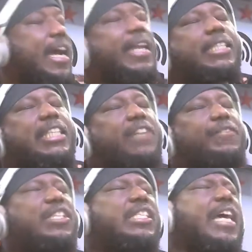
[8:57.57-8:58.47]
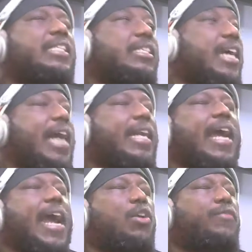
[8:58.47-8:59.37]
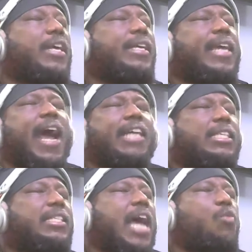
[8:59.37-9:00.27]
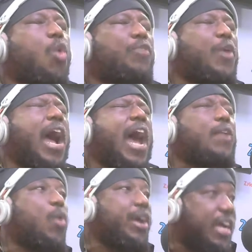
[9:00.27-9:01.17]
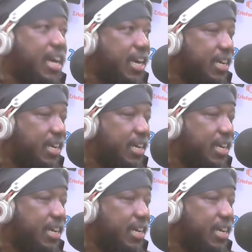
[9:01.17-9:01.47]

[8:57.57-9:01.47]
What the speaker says: and a TV set at the end of the year as his award for hard work?